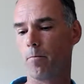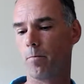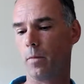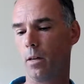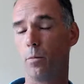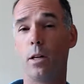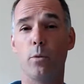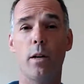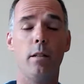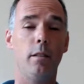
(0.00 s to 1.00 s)
And by the
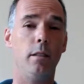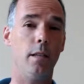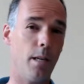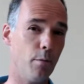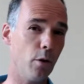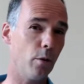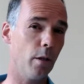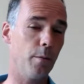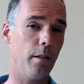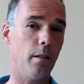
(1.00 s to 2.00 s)
way, the ebook will
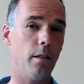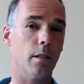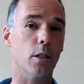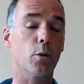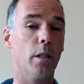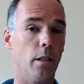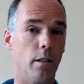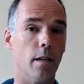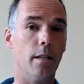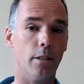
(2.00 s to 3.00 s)
be
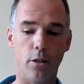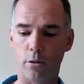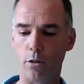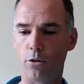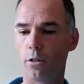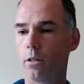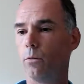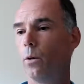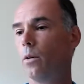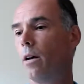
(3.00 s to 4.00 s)
29 euros. We
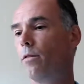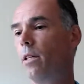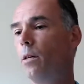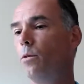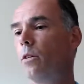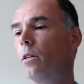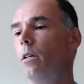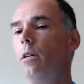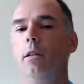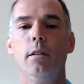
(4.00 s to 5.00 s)
will have an ebook
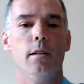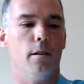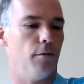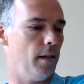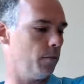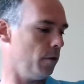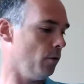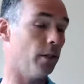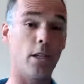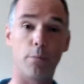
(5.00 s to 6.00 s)
available,
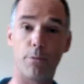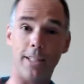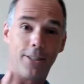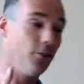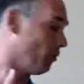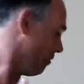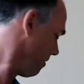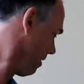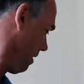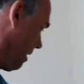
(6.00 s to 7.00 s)
which is pretty cool.
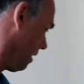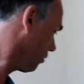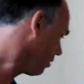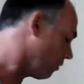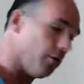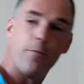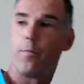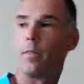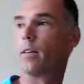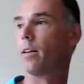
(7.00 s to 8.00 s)
I'll show you.
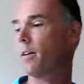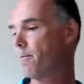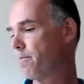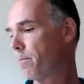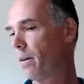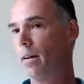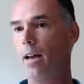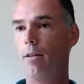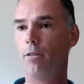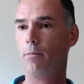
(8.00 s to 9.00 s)
I
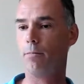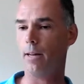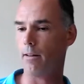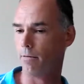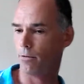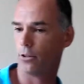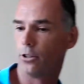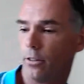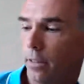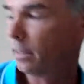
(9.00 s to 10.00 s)
have the beta version